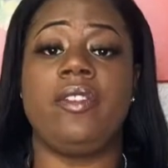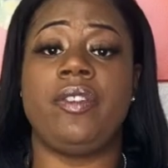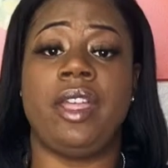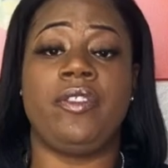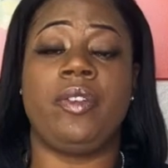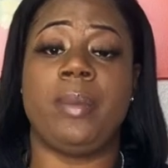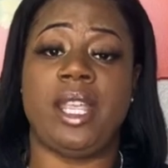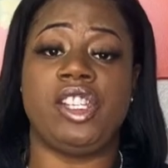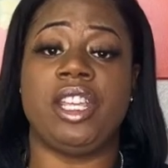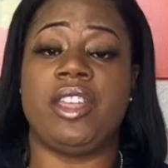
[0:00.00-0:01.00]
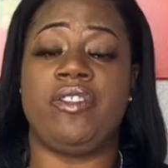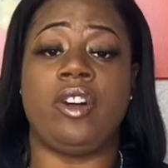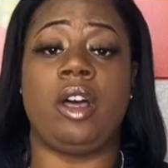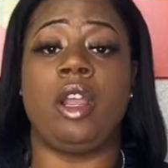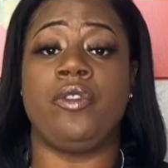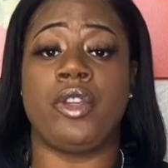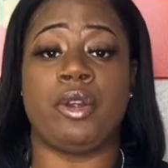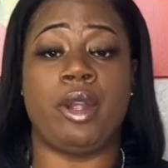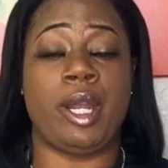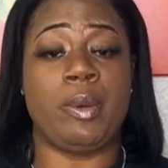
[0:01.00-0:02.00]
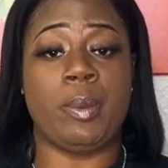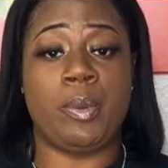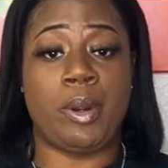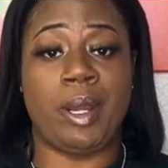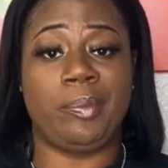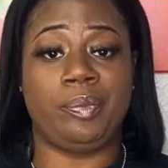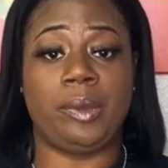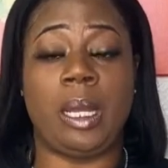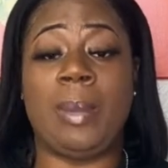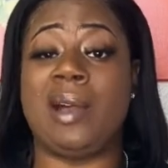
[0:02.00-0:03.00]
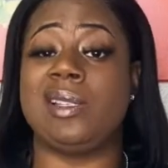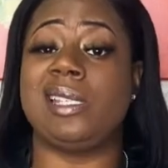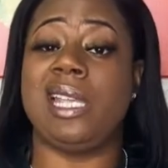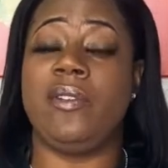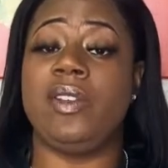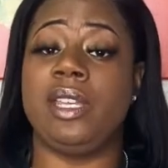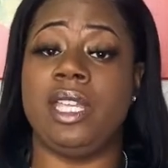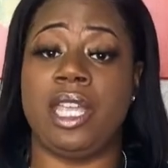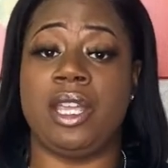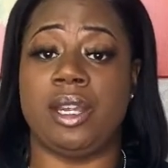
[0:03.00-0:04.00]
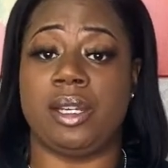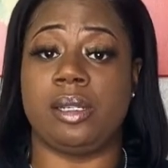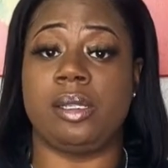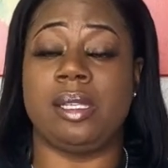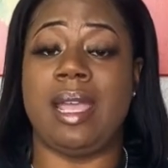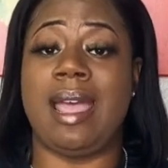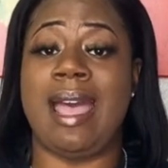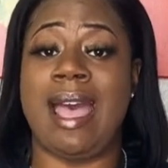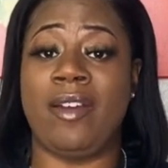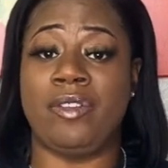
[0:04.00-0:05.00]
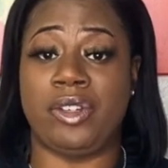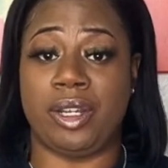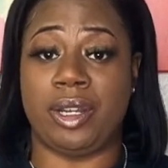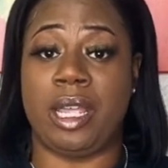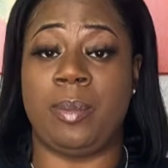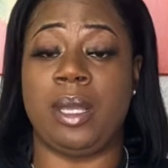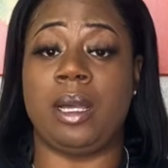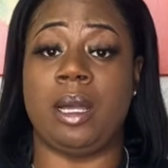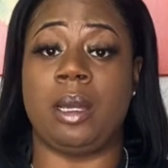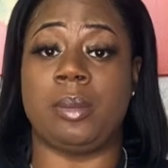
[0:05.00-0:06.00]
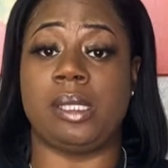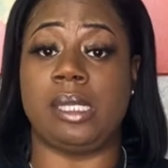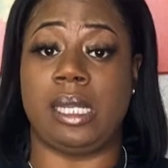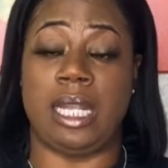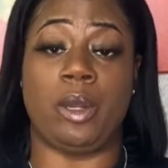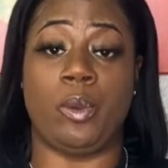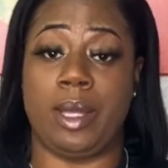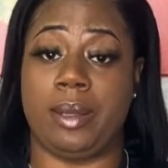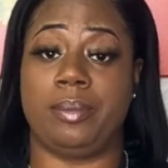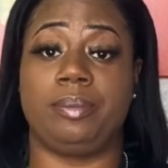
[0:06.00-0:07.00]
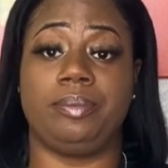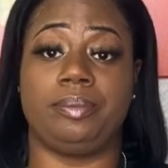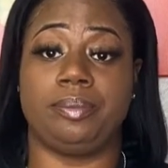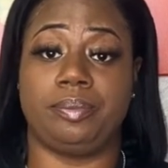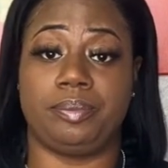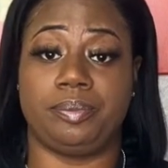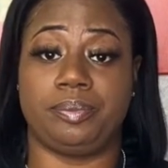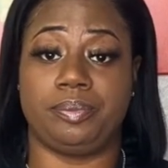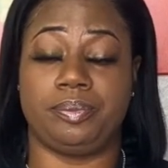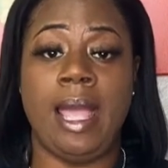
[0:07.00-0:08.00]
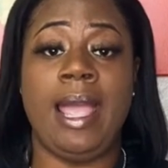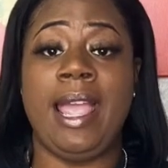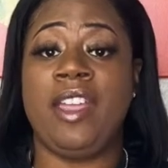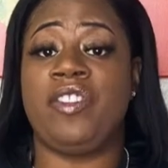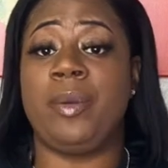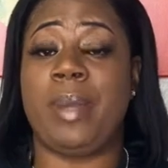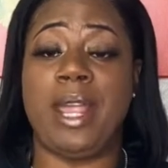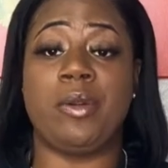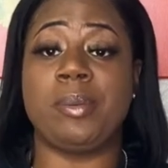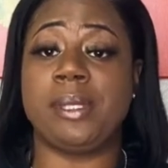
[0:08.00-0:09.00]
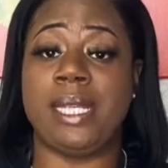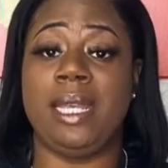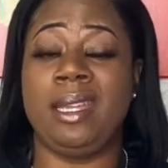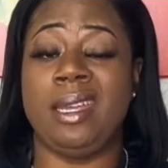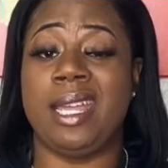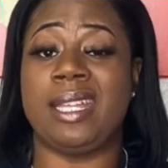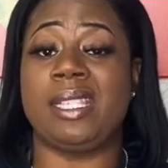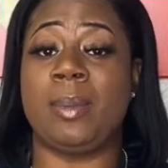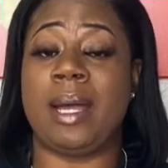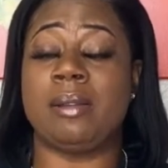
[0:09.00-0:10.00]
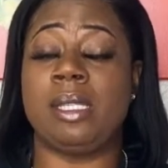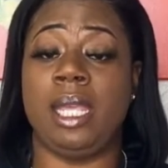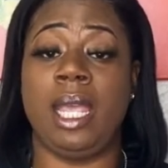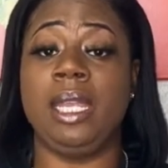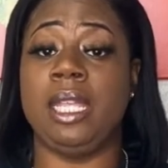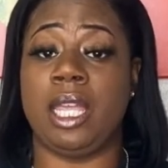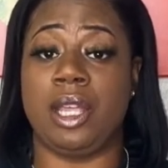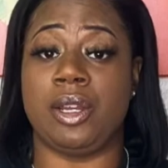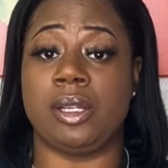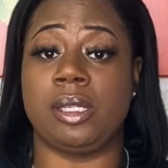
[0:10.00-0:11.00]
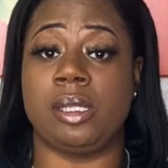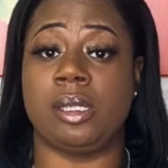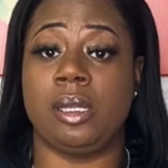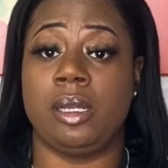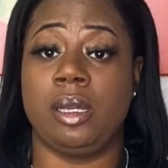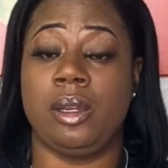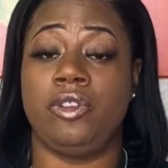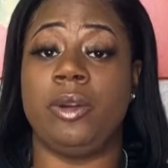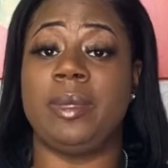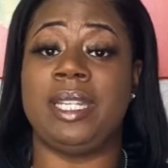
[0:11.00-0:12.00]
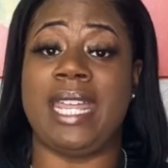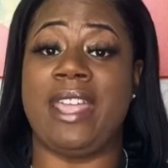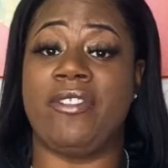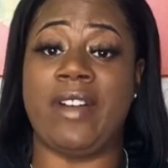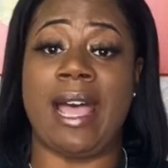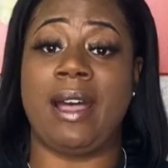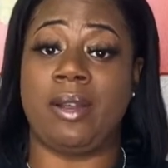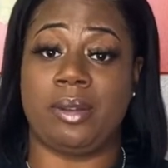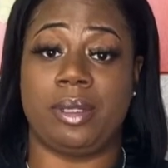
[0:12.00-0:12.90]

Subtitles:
information can fall off your credit report about 7 years after it becomes delinquent. And for bankruptcy, it's about 10 years from the date filed.